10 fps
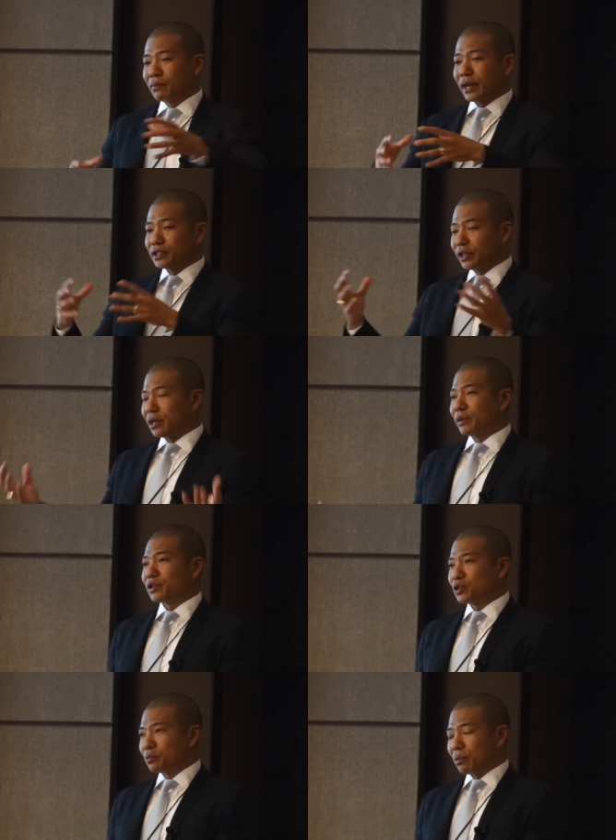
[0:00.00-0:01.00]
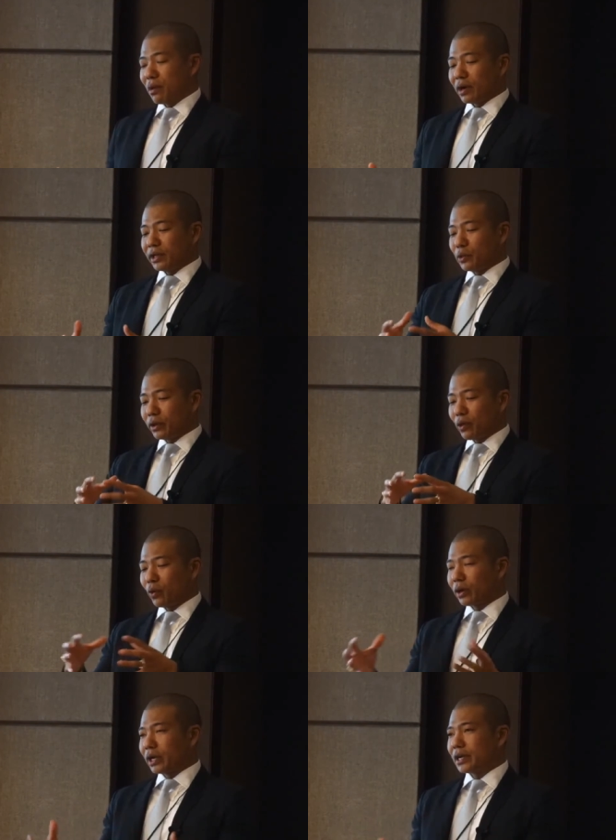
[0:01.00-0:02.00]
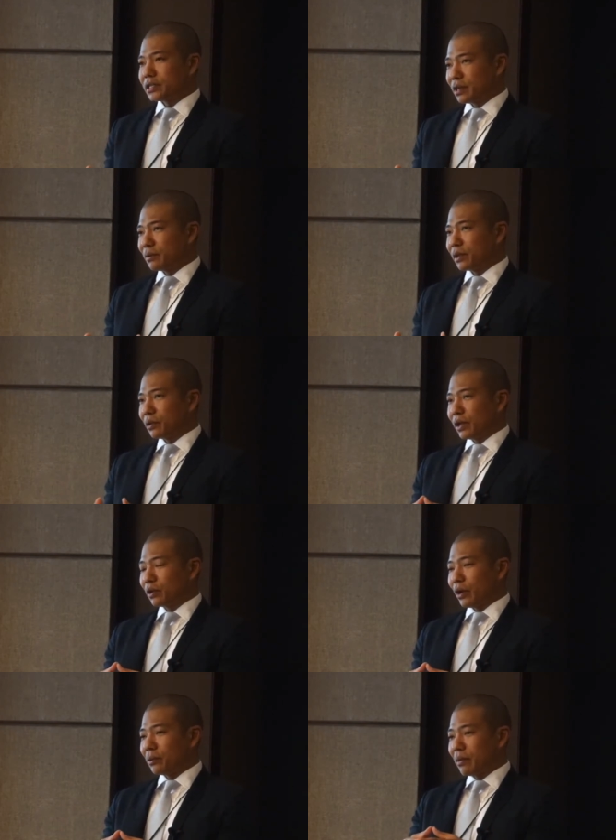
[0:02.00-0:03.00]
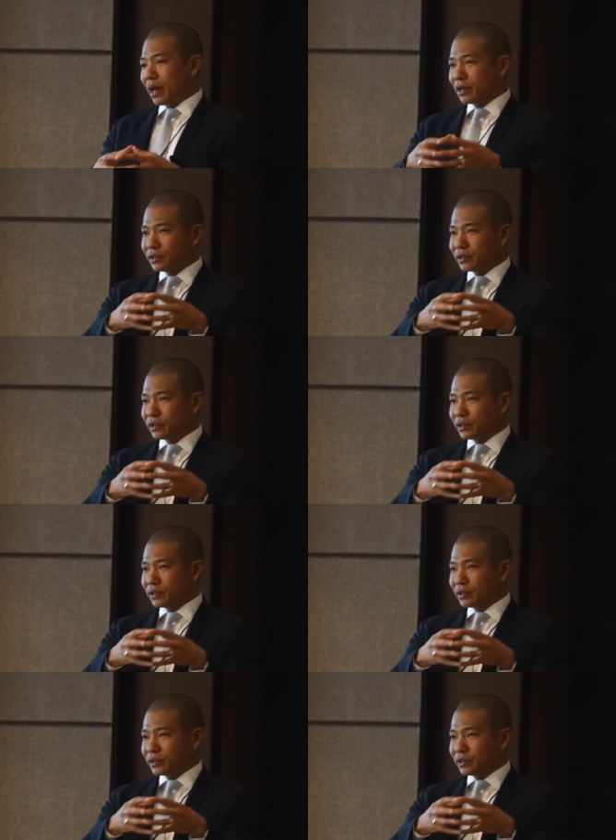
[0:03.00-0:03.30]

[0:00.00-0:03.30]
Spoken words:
but as you get them in the supermarket, you want to organize them in the right manner.